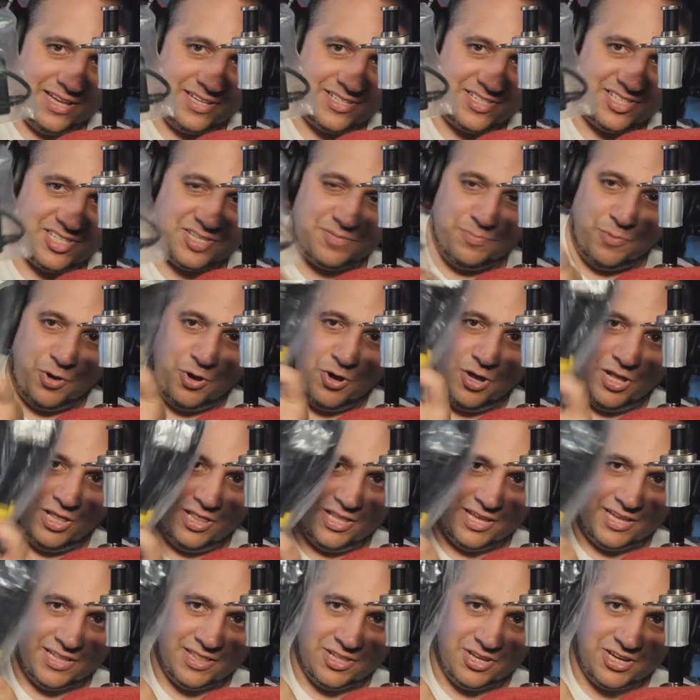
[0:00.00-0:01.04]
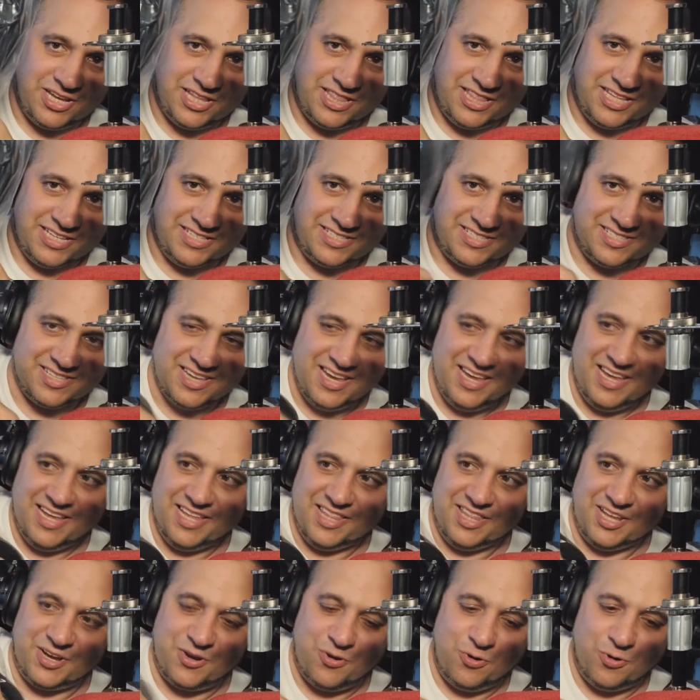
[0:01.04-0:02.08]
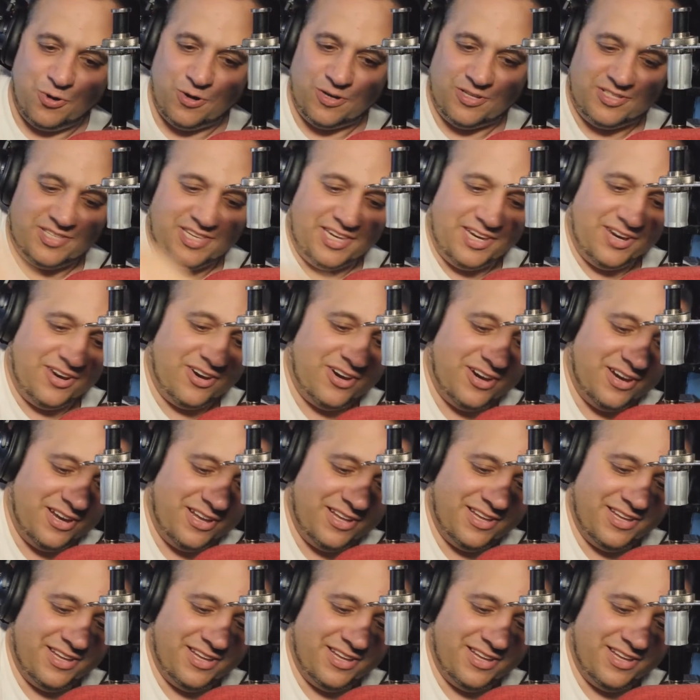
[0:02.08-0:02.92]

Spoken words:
is small, and look at these, the cords here.